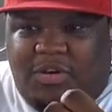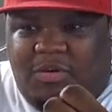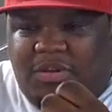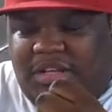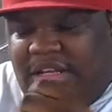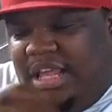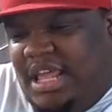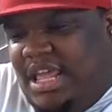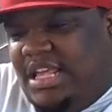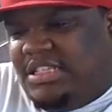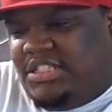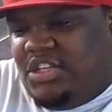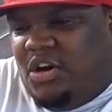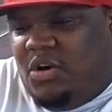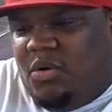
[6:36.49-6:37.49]
And
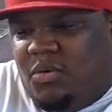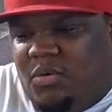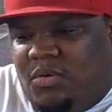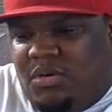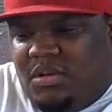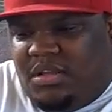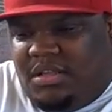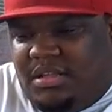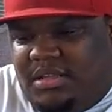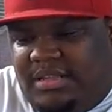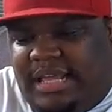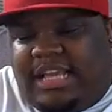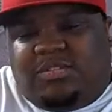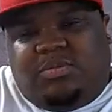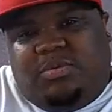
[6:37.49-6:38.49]
so
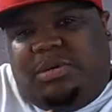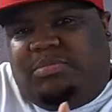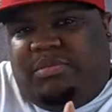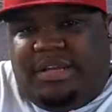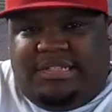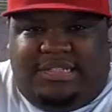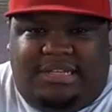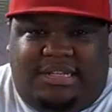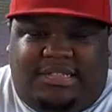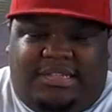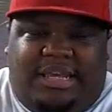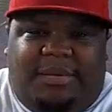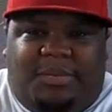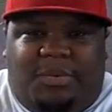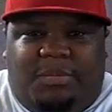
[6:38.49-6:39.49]
that's what we bring to the
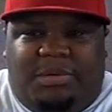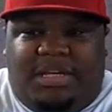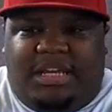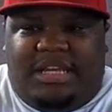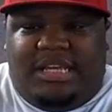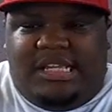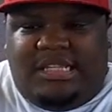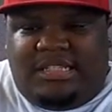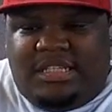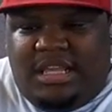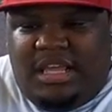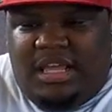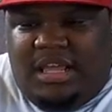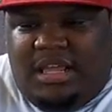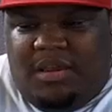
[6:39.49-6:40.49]
table, because
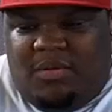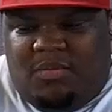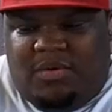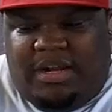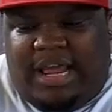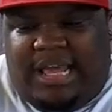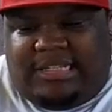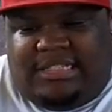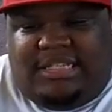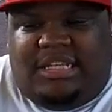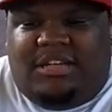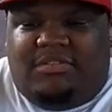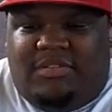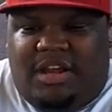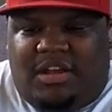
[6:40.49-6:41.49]
we're not
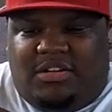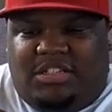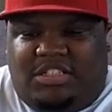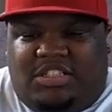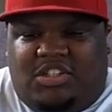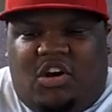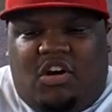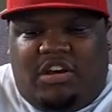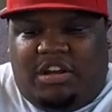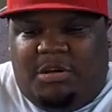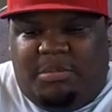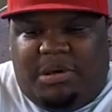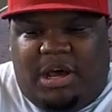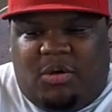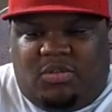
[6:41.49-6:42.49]
sitting around just talking
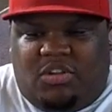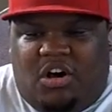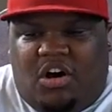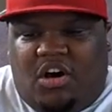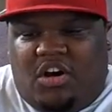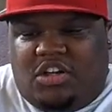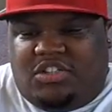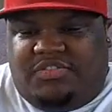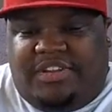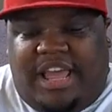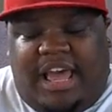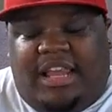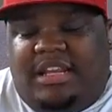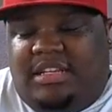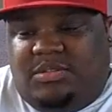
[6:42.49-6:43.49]
about the harsh
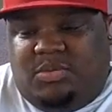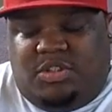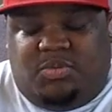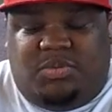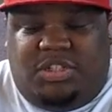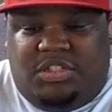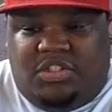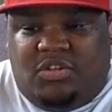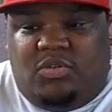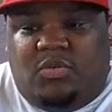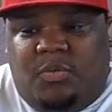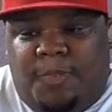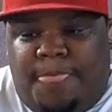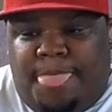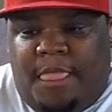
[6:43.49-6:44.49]
realities, which we do.